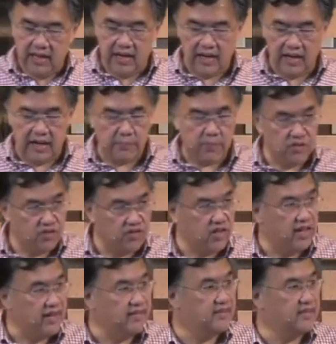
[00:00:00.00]
are
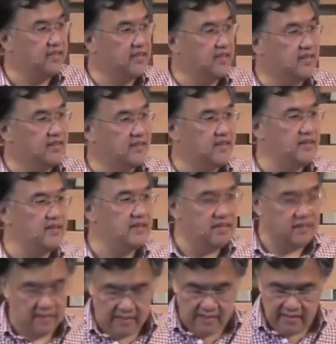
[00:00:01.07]
precisely the
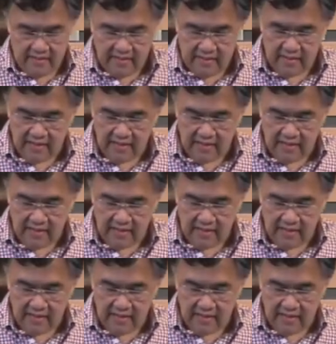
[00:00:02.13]
sins